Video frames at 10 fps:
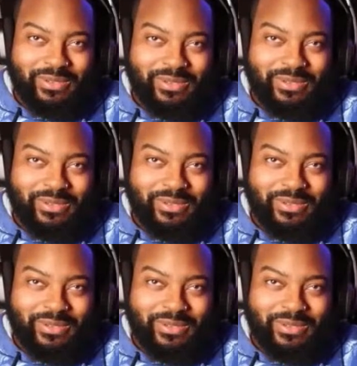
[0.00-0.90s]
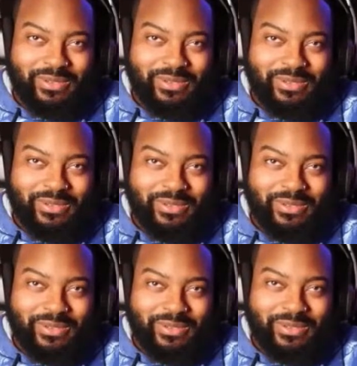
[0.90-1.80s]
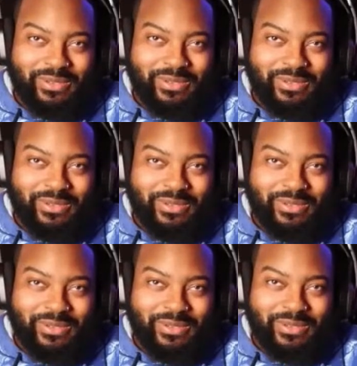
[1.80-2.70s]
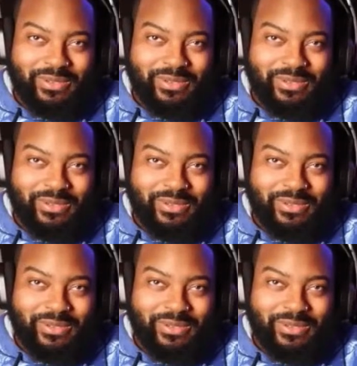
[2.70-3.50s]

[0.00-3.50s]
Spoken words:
No words are spoken by the person on screen.